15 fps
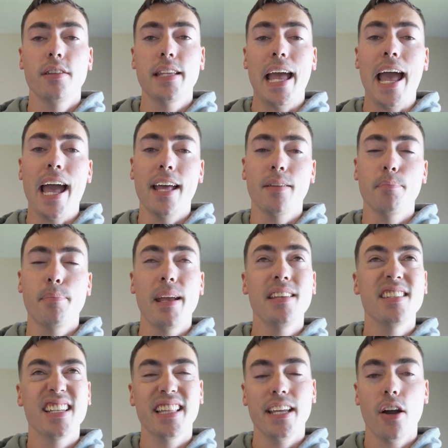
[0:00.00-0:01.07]
to add
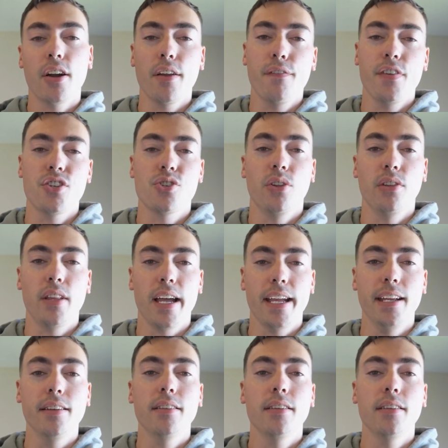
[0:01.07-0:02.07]
basically artificial light.